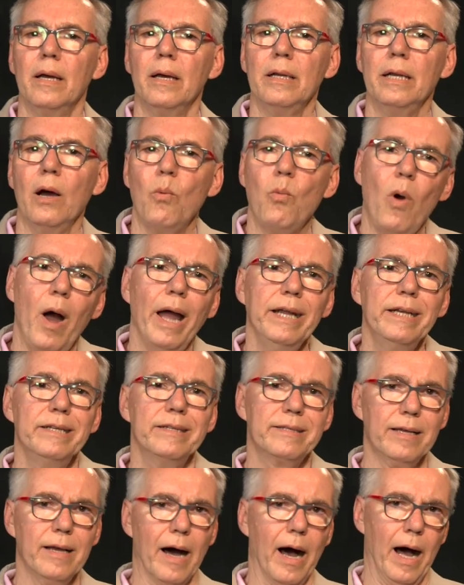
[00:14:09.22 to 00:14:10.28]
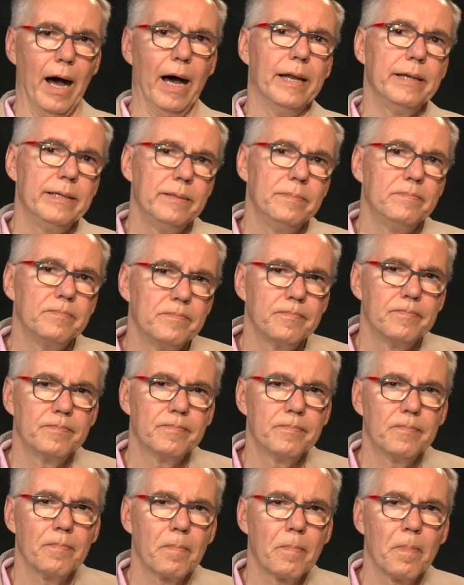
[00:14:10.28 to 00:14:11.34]
Now, why does God
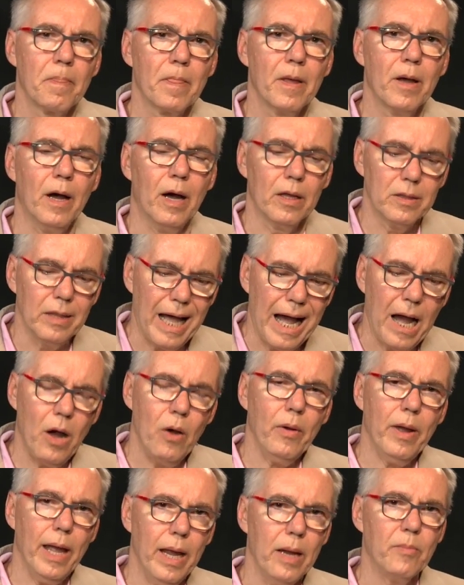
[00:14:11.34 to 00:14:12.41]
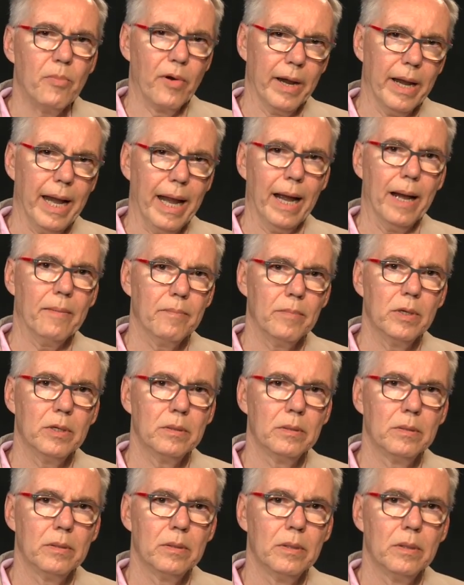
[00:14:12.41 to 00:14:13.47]
allow Abraham
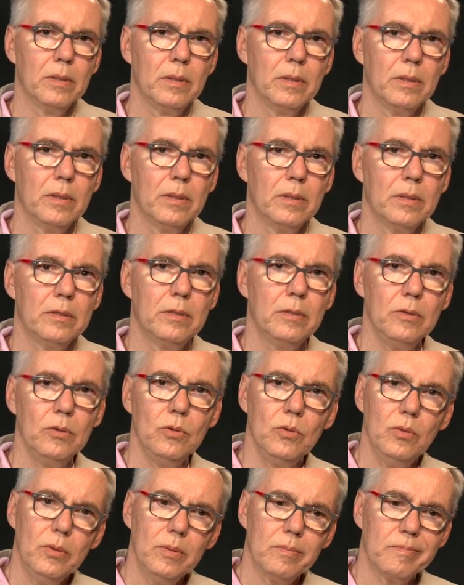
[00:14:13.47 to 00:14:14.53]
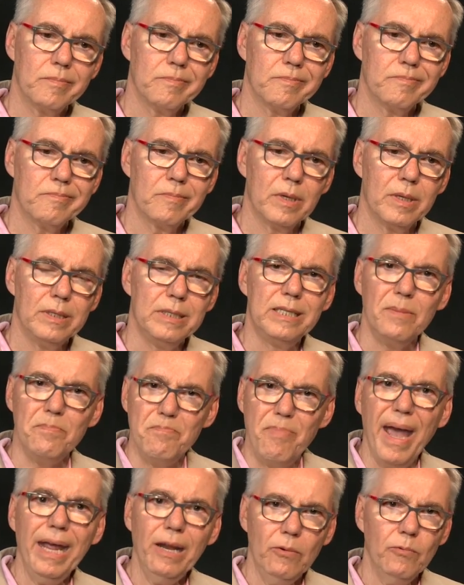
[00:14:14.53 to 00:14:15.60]
to
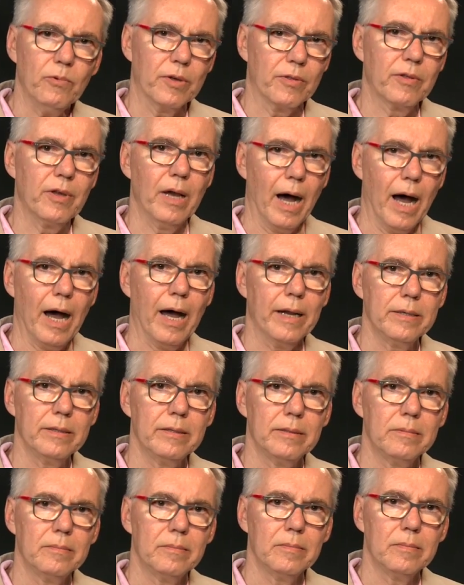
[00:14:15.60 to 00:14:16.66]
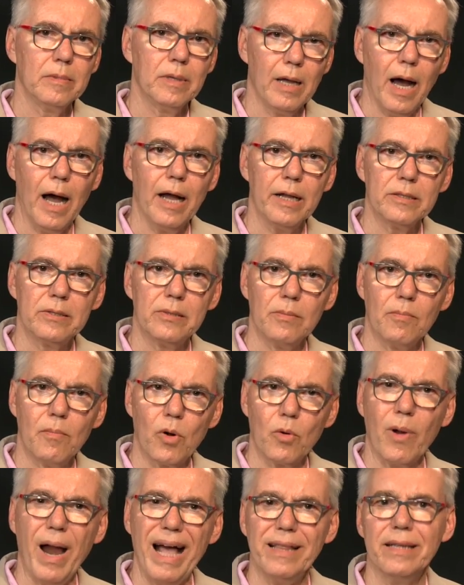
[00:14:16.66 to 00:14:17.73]
debate with God God's
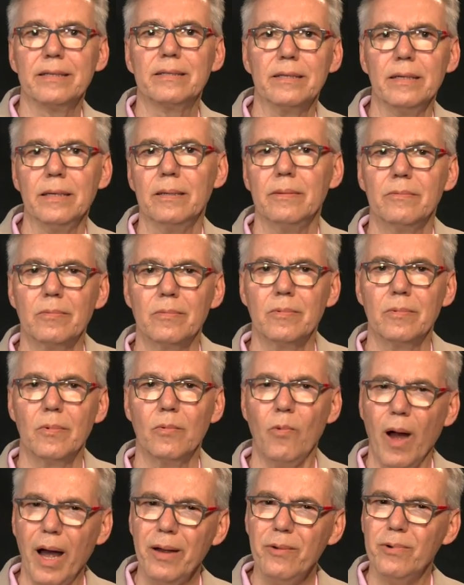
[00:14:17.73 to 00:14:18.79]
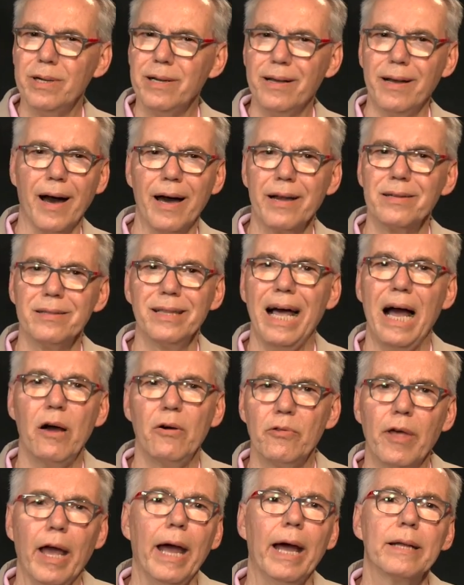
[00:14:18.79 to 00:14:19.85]
morality? Why would God allow
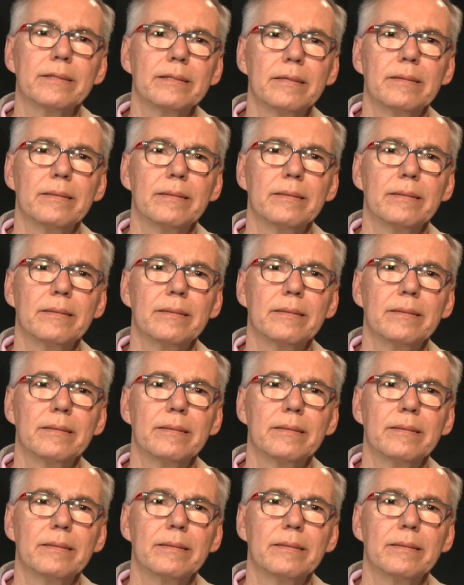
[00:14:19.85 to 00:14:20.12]
that?